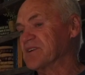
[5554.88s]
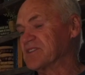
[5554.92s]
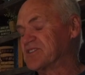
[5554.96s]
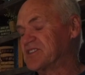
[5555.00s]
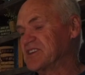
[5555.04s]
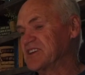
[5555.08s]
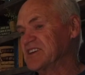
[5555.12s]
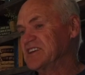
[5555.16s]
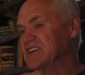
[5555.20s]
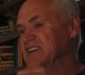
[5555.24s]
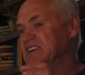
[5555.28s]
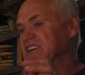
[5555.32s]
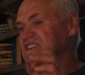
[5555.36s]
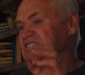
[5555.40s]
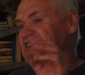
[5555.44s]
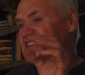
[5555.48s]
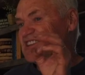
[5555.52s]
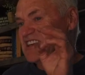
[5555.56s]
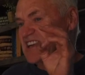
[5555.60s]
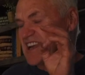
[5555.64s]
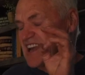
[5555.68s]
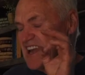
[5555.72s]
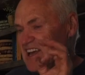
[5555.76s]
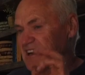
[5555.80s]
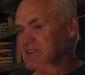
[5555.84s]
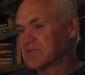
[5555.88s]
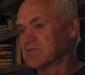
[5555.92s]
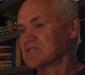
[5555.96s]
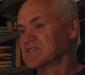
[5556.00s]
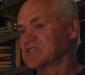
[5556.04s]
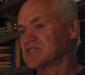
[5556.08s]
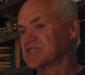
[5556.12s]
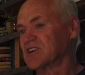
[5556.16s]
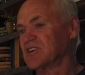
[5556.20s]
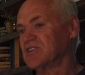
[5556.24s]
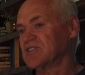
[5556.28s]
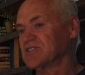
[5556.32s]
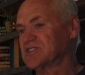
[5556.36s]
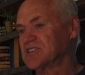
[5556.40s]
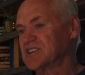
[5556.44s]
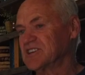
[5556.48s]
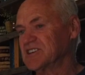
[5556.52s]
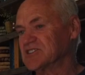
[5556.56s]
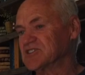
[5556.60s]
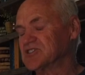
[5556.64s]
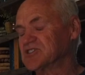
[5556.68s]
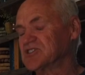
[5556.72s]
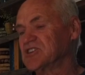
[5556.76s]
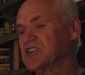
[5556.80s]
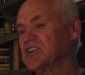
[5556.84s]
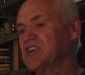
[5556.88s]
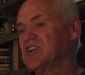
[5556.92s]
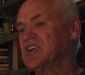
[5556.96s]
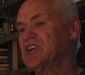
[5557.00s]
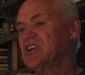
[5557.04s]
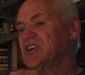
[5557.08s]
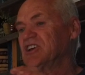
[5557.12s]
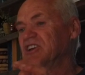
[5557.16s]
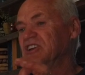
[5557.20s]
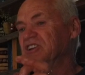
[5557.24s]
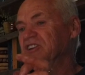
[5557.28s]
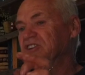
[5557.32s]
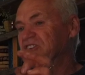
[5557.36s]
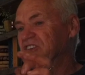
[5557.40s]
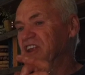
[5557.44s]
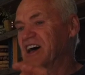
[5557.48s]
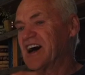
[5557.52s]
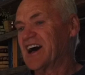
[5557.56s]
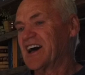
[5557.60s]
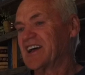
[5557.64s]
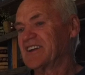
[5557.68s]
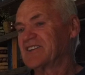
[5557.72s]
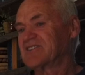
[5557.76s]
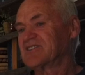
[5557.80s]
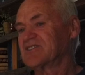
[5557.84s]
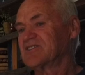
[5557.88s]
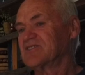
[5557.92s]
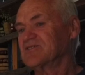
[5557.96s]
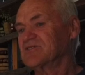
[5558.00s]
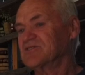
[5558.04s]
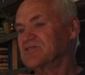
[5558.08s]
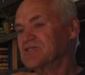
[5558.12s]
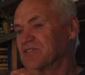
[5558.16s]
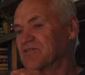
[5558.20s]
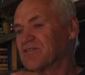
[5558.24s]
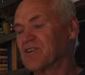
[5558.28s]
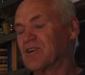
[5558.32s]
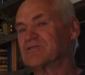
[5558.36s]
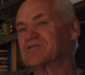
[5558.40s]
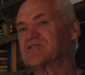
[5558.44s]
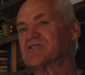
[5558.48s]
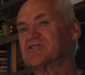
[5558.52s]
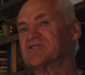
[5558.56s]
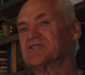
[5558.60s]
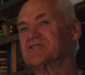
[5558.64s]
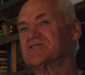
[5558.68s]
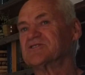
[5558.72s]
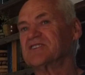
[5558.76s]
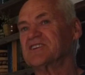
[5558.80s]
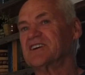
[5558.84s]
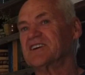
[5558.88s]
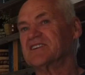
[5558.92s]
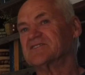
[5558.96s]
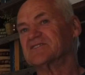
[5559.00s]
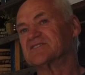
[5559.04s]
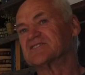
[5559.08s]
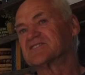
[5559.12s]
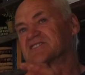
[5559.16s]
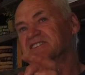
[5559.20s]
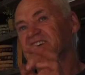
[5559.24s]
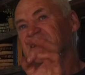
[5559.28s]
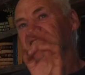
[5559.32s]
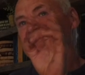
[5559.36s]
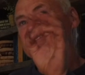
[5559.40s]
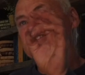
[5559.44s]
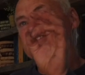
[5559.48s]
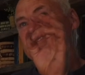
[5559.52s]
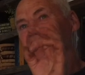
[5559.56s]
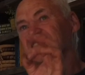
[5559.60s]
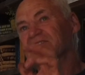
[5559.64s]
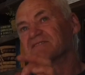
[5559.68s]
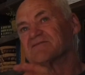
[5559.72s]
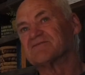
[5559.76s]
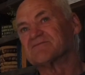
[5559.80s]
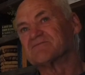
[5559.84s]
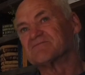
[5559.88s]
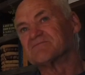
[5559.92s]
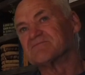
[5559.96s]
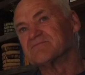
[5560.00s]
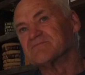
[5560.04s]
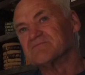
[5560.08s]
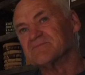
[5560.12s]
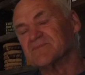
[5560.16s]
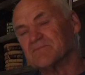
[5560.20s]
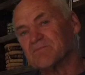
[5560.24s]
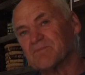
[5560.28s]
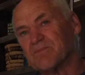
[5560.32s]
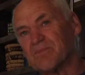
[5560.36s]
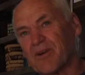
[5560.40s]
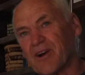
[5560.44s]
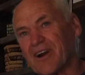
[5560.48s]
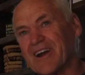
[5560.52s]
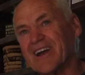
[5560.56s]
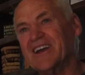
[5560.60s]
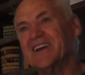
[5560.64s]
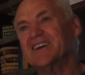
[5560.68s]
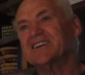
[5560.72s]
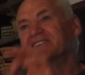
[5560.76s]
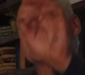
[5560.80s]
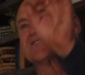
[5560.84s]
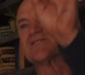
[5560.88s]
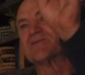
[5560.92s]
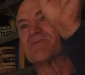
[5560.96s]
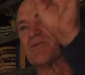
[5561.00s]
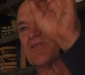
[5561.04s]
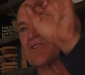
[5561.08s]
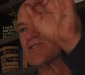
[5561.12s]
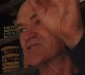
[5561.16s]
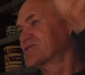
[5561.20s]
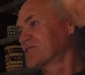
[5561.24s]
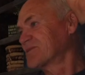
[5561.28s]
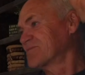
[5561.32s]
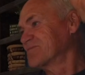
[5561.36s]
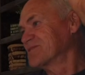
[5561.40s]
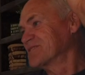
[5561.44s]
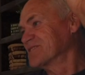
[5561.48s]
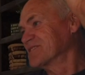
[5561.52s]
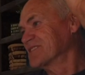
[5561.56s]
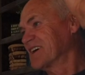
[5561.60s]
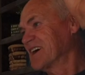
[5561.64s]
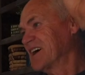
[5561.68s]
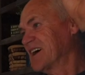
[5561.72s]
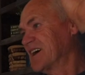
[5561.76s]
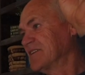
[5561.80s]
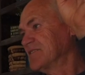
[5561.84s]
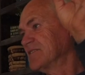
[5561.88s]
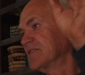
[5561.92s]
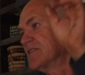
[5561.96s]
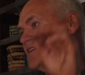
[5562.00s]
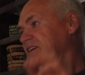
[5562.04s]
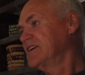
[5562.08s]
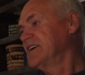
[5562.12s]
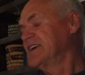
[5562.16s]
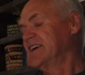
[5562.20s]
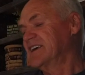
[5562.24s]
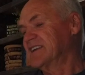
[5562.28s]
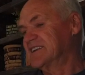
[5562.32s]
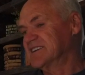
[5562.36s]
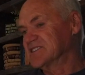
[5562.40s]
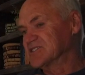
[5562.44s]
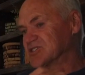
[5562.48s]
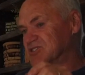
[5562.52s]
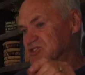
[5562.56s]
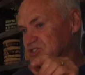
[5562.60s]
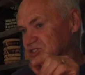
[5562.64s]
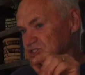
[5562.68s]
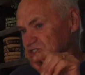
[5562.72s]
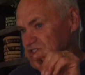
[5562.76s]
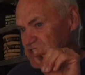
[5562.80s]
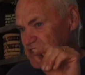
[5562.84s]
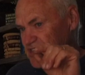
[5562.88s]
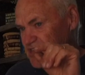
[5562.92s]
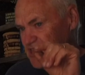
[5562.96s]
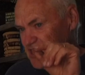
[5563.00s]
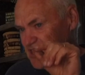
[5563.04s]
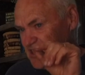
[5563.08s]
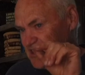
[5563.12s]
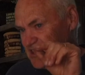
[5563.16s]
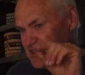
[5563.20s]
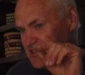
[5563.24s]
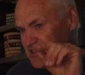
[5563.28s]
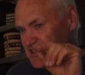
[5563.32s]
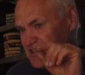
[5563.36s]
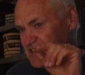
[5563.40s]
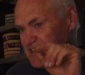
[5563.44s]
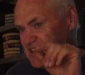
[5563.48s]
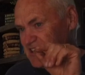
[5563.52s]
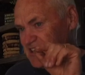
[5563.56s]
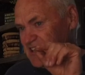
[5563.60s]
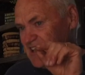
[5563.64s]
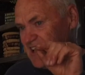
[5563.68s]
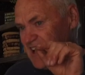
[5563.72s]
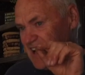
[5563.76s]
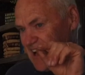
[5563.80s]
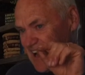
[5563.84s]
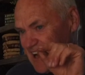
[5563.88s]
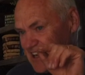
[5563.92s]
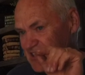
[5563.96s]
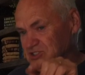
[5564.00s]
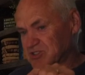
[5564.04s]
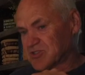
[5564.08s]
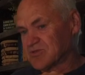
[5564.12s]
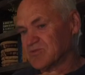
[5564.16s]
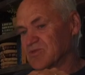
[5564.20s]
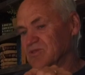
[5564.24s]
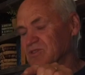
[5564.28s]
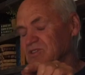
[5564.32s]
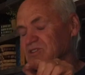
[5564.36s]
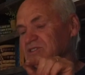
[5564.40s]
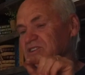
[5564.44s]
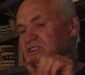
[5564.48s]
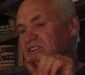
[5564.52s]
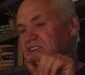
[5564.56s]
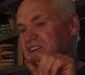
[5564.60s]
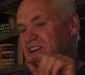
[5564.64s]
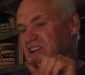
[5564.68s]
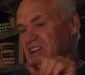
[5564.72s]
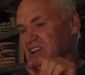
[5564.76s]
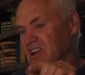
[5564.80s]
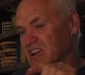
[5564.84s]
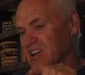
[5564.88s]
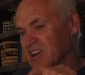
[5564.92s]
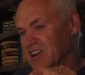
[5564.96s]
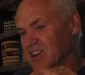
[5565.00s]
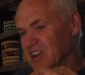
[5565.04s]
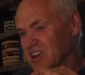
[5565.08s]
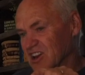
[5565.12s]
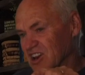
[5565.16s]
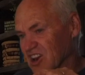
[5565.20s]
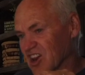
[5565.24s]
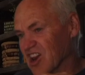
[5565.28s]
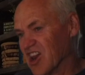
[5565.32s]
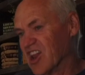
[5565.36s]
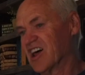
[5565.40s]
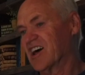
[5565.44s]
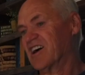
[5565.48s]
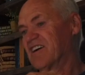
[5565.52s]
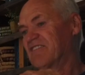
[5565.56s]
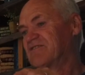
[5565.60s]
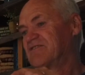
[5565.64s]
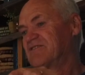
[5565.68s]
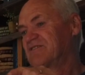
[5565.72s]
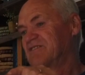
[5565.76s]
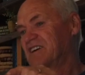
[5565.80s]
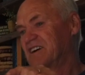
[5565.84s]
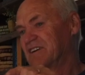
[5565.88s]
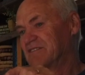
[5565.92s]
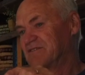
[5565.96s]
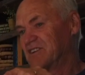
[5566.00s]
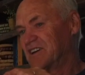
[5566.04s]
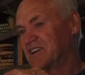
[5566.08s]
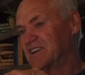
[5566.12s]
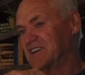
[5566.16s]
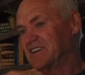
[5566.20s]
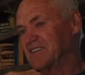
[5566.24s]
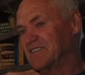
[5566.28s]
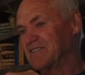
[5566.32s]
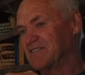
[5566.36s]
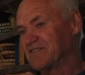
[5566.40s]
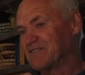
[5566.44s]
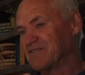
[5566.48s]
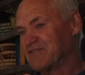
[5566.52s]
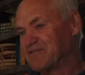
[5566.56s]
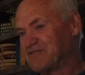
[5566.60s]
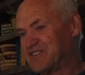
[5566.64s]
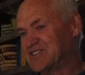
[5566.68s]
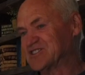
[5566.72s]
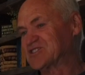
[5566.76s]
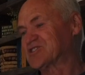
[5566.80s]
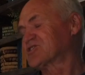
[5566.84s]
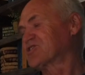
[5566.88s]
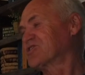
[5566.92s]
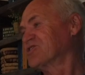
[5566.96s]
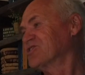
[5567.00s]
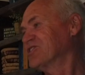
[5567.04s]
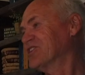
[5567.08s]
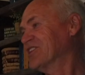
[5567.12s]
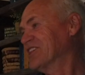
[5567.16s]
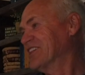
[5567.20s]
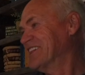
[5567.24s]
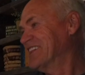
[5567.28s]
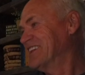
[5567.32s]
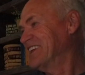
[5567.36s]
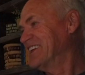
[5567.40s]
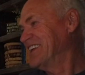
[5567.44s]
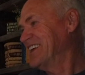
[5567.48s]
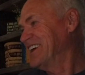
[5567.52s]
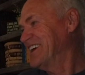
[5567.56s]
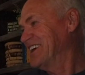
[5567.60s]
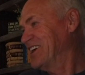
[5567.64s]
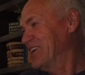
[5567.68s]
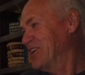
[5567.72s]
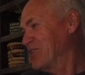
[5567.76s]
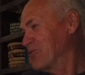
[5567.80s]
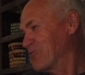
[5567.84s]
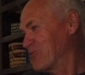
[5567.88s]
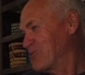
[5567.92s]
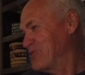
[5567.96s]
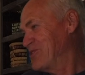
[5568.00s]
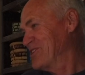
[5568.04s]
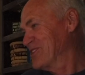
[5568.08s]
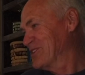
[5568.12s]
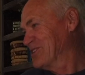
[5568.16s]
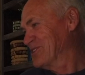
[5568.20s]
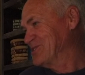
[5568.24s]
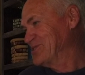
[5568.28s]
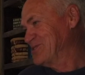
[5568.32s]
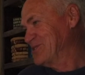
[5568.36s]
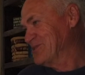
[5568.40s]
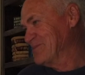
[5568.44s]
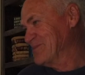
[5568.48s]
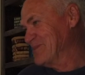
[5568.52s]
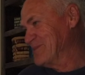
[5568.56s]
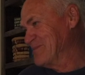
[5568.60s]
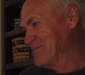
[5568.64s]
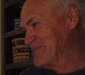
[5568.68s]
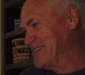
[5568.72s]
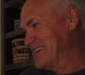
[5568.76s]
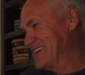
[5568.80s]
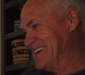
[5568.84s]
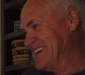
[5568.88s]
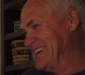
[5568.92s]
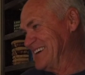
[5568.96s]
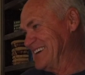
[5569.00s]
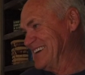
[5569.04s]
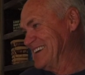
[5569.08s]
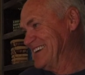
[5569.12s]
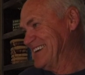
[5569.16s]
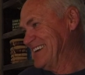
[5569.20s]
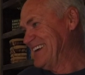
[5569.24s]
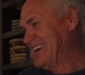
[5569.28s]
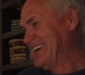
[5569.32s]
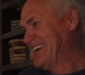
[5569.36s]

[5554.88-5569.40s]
but the end result is not devotion and sense of praise and worship to God. It is the actual love of a physical, real human being.